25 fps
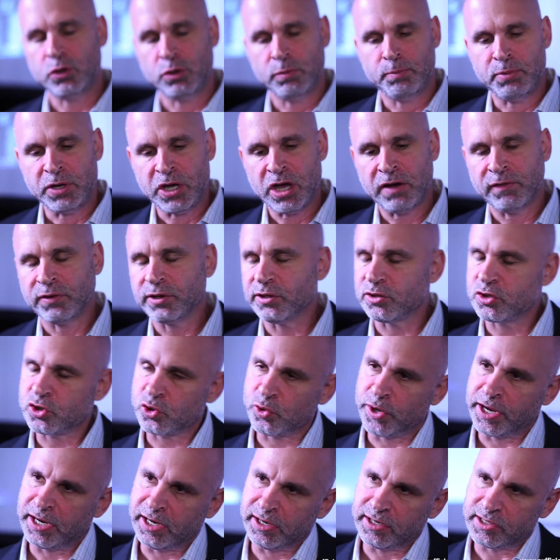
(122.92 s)
be able to
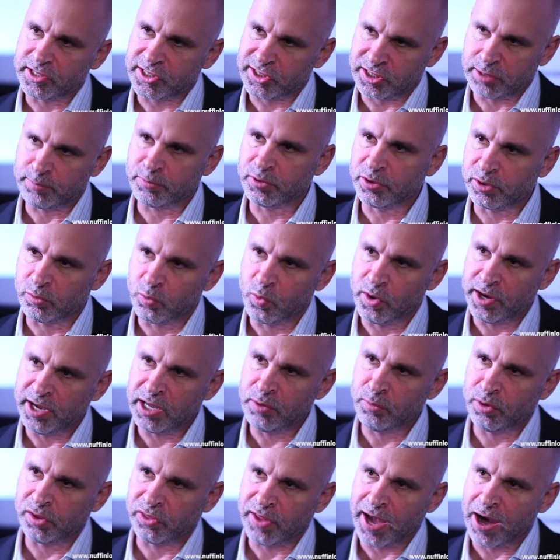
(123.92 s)
train in a similar way
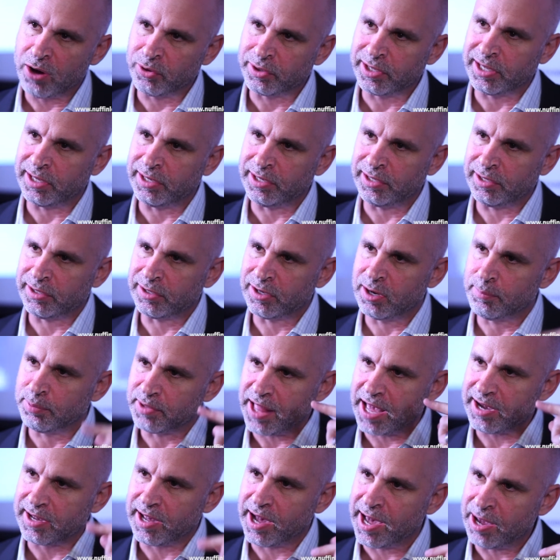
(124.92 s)
without getting a
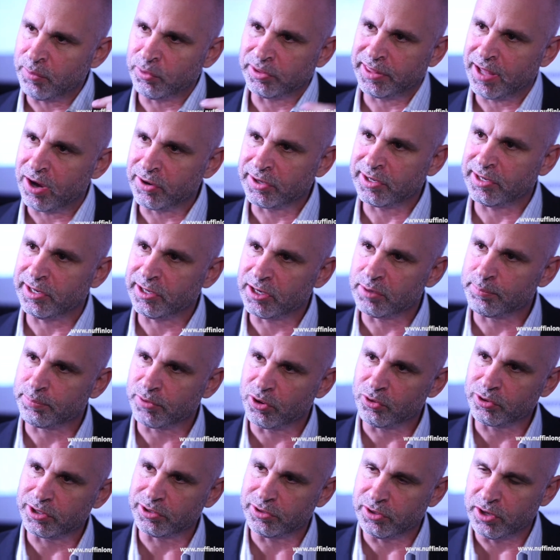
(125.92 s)
black eye, without getting a
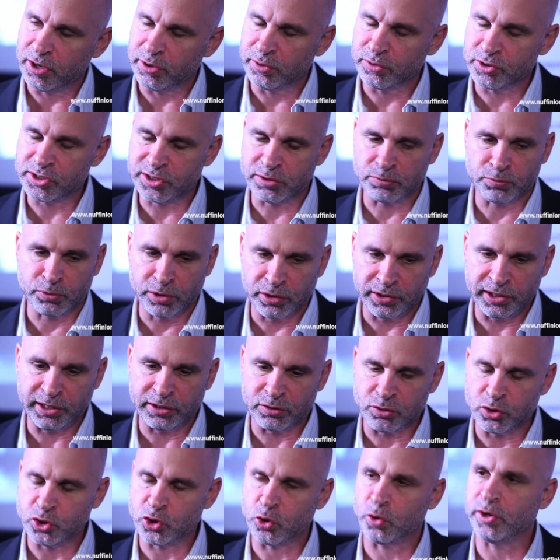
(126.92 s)
broken nose, to really
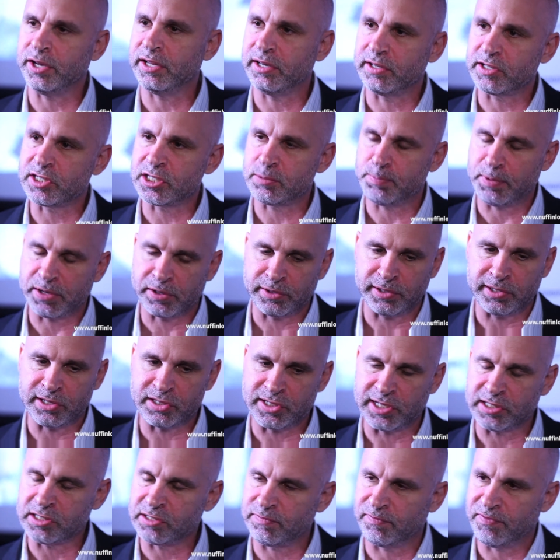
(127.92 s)
enjoy an experience
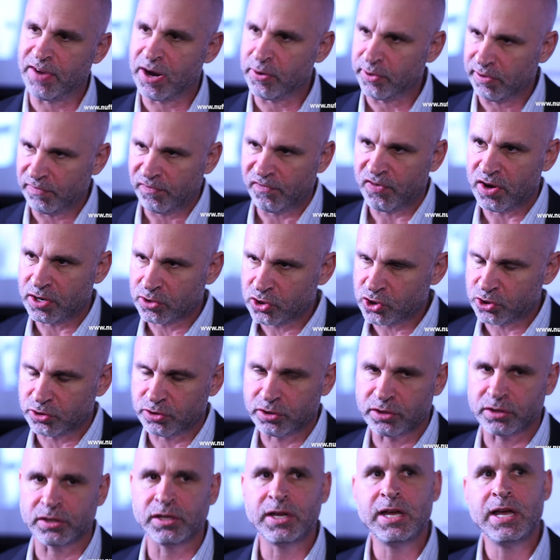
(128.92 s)
that's very
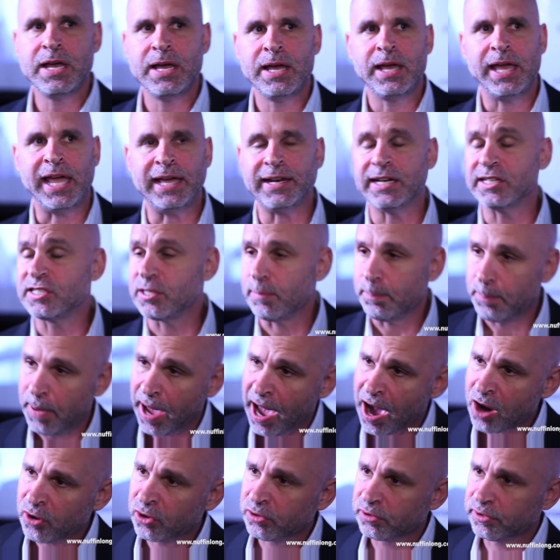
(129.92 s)
functional and that's
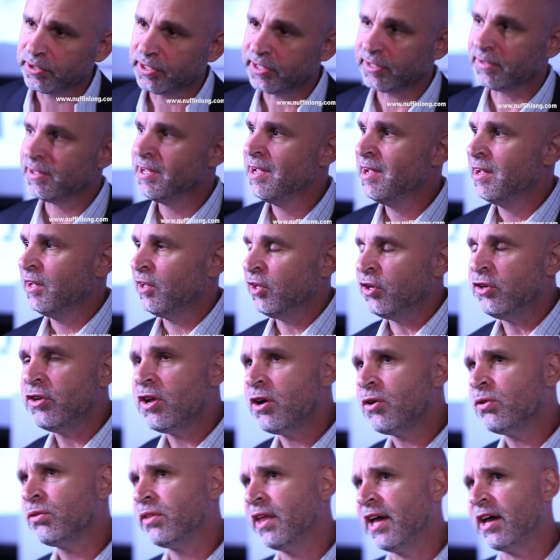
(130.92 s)
empowering. You
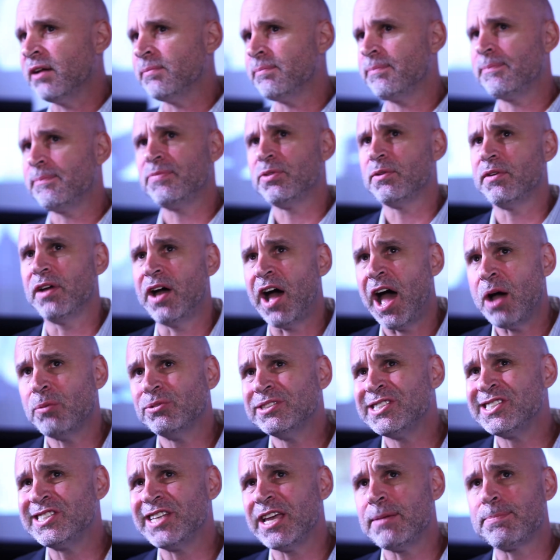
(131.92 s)
know that I would
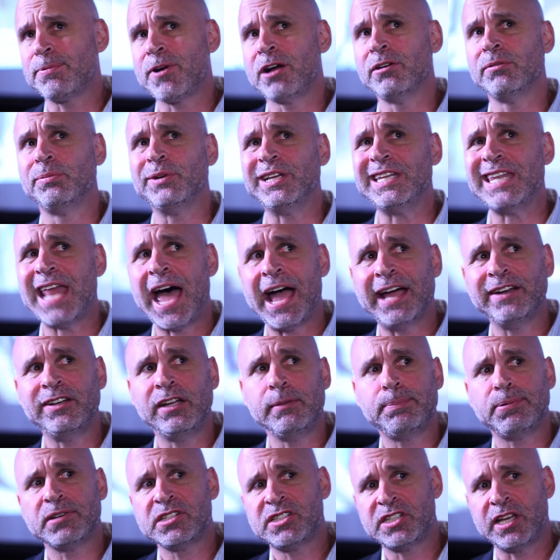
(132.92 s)
say probably
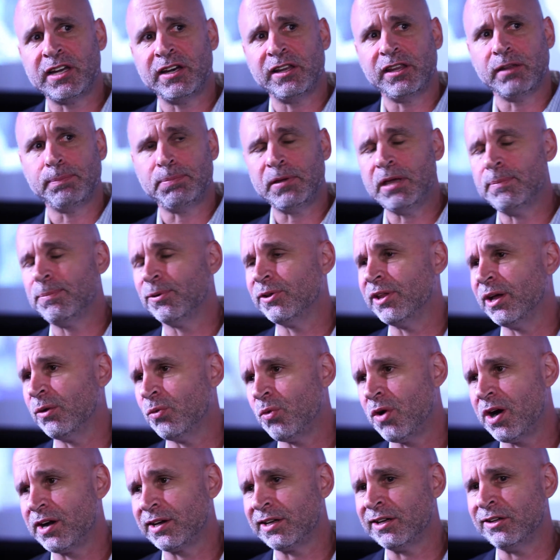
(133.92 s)
90% of the people that
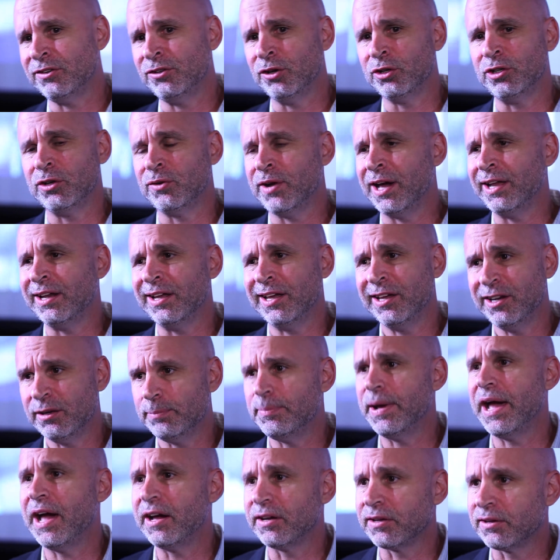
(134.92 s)
walk in don't know how to hit a
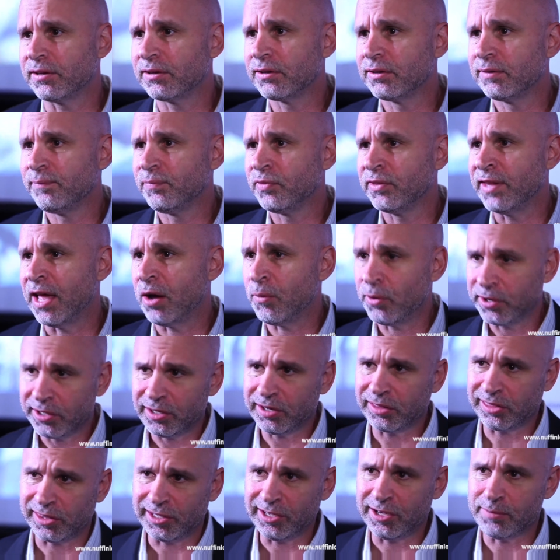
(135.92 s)
bag. Now I want you to
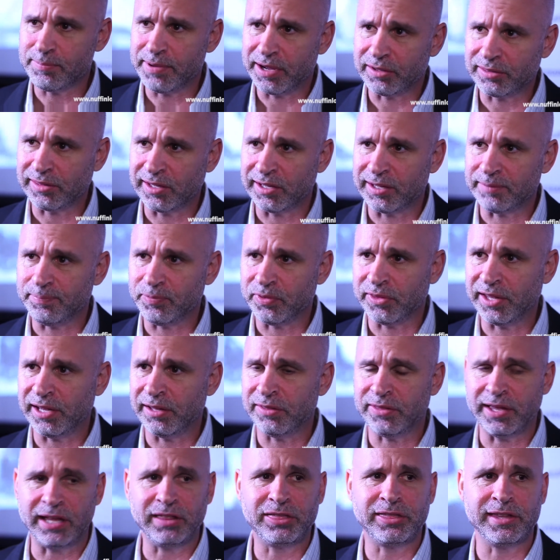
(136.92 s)
think about that.
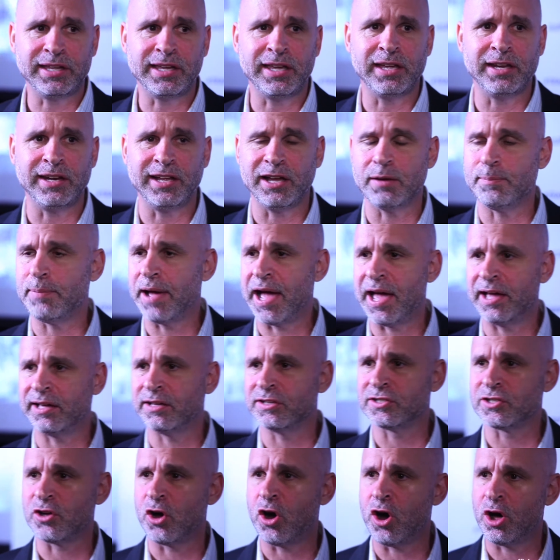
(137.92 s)
They think hitting a bag
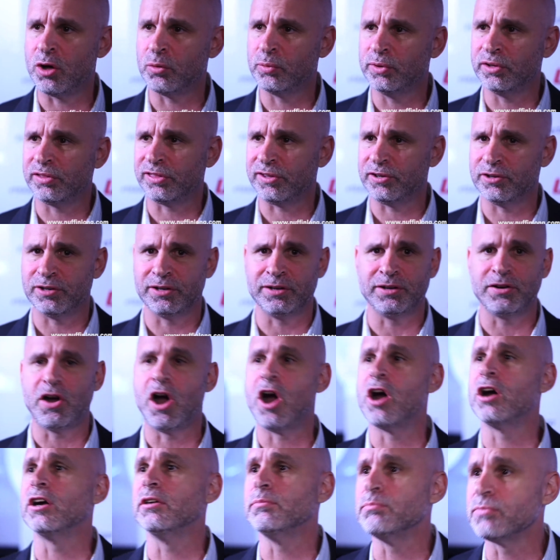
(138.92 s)
is all with your
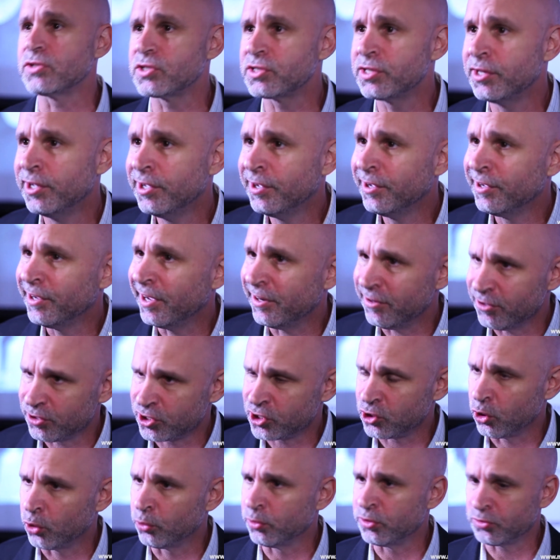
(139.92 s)
arms and your
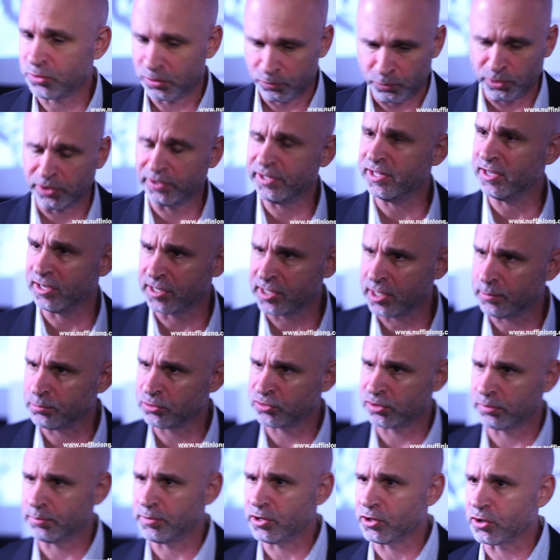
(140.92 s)
shoulders when really it comes
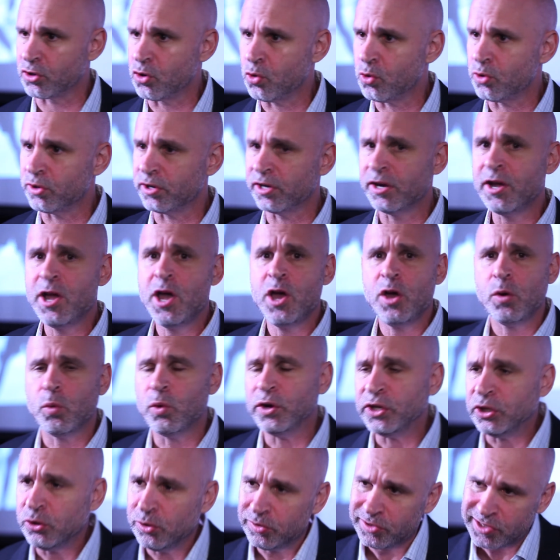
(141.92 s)
from your core.
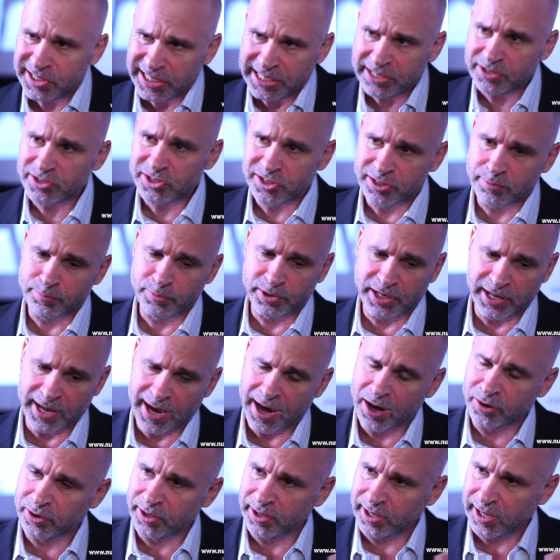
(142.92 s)
When you teach somebody
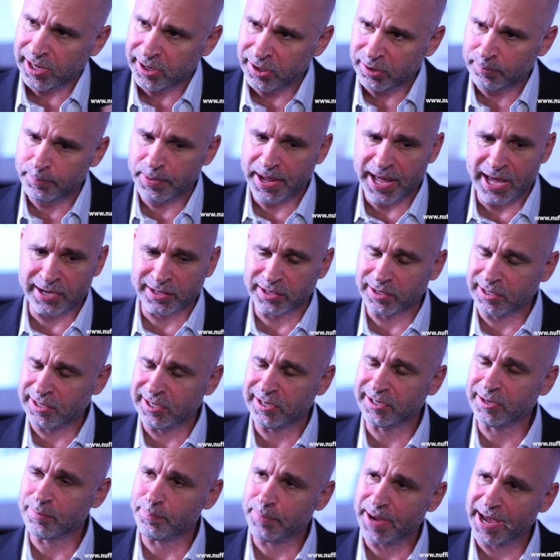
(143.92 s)
how to hit a bag and
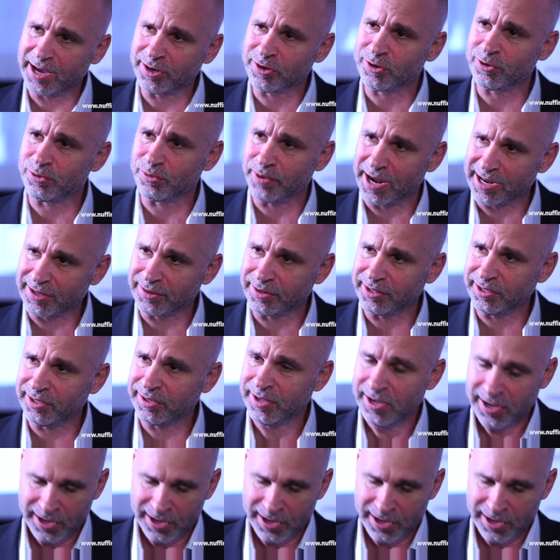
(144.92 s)
kick a bag correctly